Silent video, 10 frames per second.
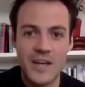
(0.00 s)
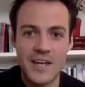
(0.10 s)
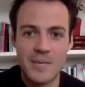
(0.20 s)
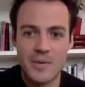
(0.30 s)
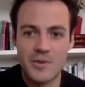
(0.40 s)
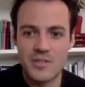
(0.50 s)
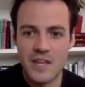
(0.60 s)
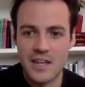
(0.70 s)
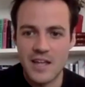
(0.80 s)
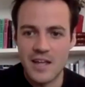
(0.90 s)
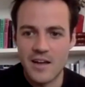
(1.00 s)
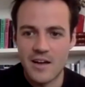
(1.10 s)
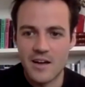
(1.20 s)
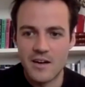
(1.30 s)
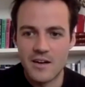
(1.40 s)
inbox, and there
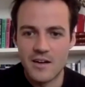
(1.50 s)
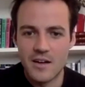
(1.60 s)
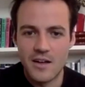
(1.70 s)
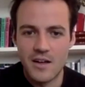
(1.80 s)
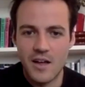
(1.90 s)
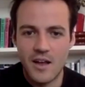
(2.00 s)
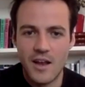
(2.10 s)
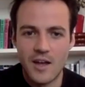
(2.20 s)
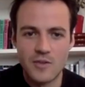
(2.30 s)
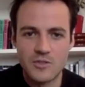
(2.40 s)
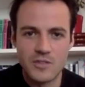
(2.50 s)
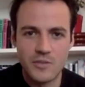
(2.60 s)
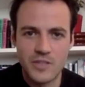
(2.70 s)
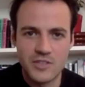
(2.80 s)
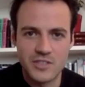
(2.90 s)
are loads of
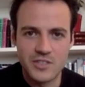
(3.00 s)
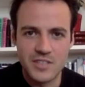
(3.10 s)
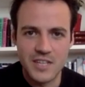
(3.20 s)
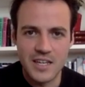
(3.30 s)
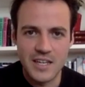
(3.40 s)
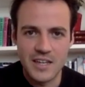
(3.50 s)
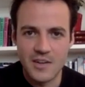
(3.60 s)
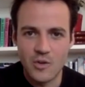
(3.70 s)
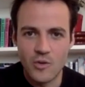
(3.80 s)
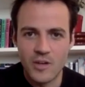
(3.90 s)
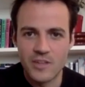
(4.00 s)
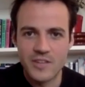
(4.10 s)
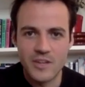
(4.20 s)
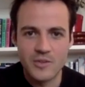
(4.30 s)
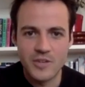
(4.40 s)
questions in here, Laura. Mm.
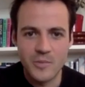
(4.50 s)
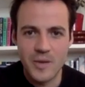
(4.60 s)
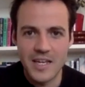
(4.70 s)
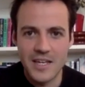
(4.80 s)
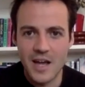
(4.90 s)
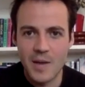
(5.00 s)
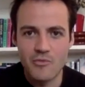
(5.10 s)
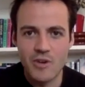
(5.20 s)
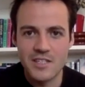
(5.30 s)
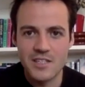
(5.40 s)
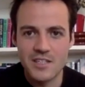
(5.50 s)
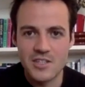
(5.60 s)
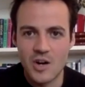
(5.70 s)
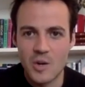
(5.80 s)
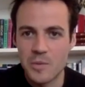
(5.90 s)
So so many. Um, right at the
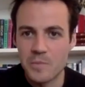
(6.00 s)
top,